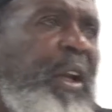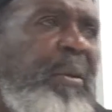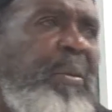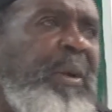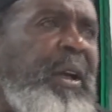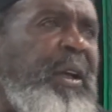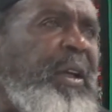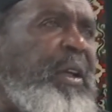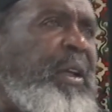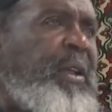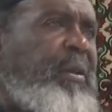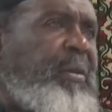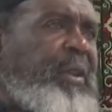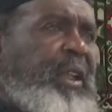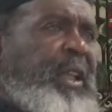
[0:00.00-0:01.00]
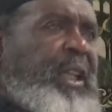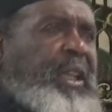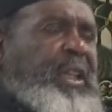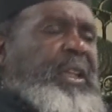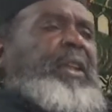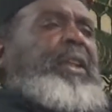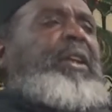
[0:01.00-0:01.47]
America. What the heck?
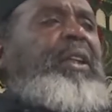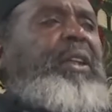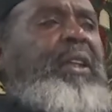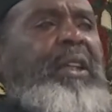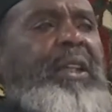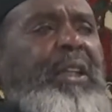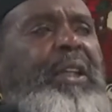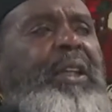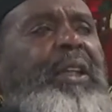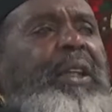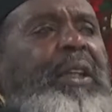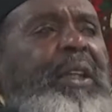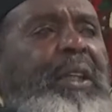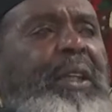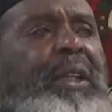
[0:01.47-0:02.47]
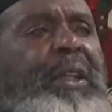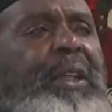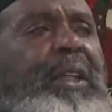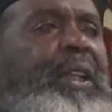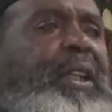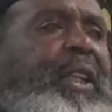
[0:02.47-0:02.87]
Get the